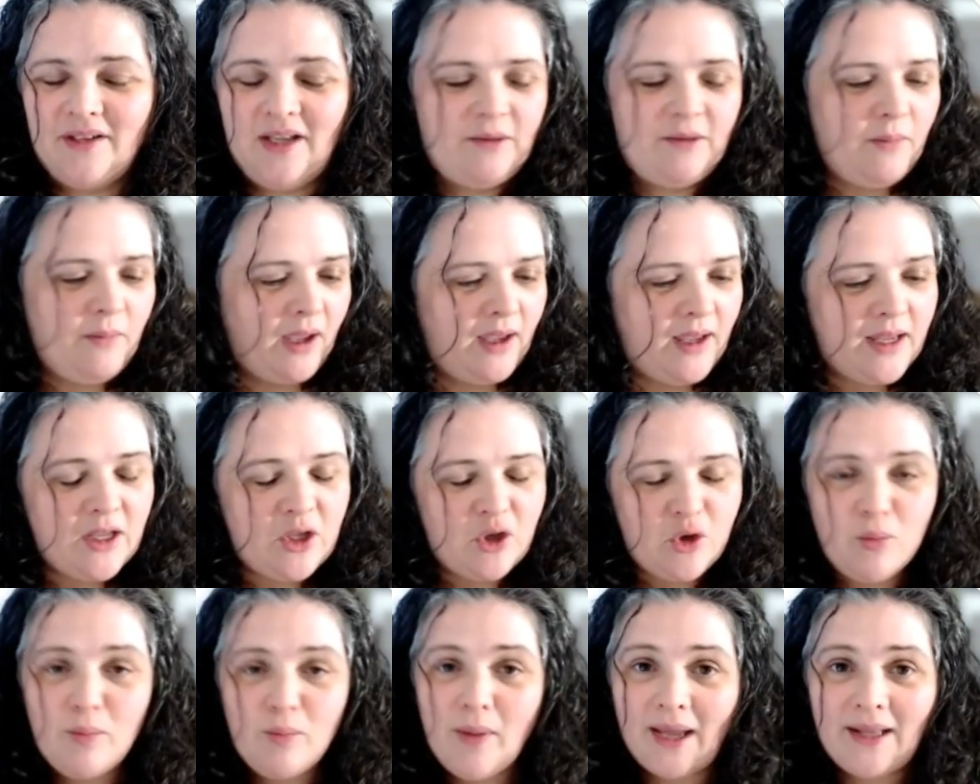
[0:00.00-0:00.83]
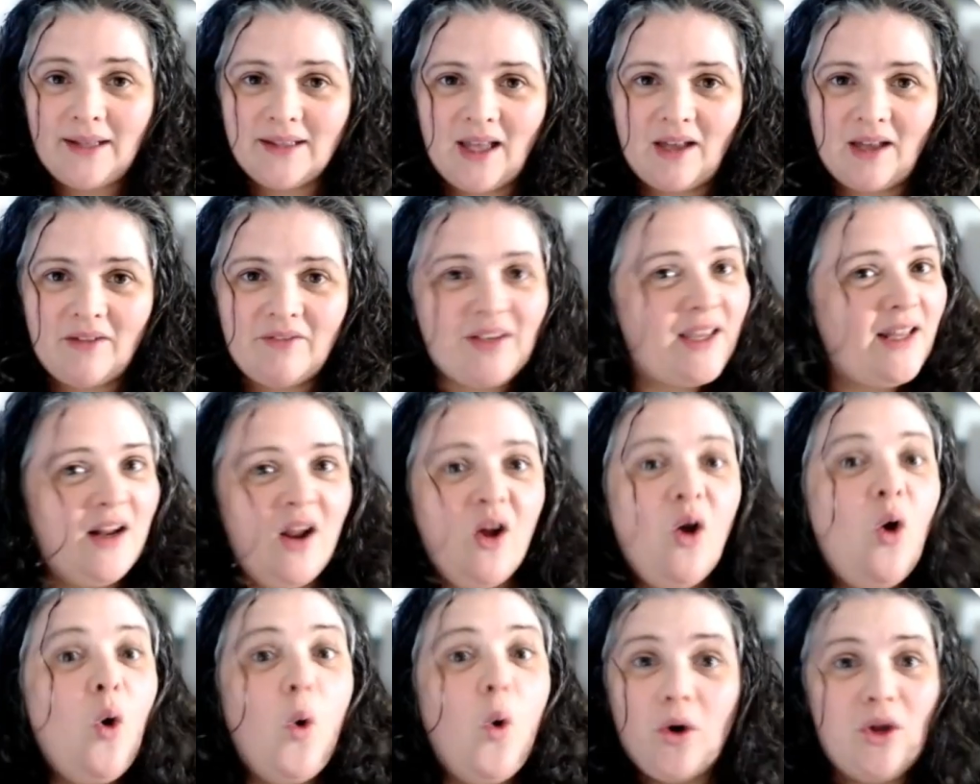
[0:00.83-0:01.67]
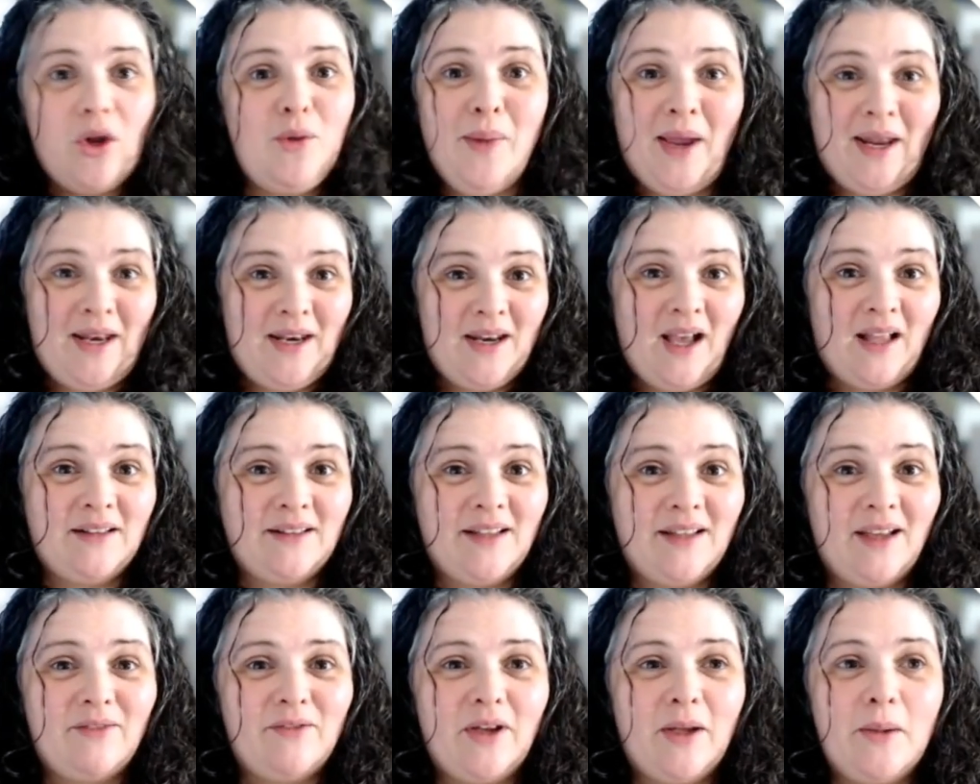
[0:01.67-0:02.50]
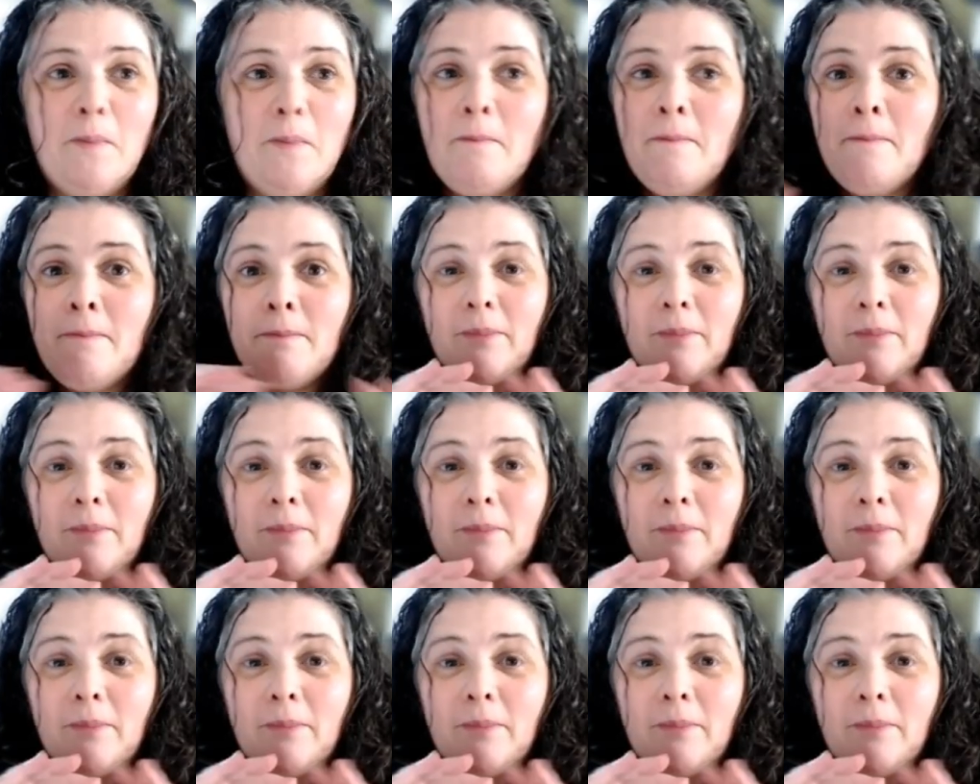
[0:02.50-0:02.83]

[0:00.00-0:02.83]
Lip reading: And you might love it or you might not love it.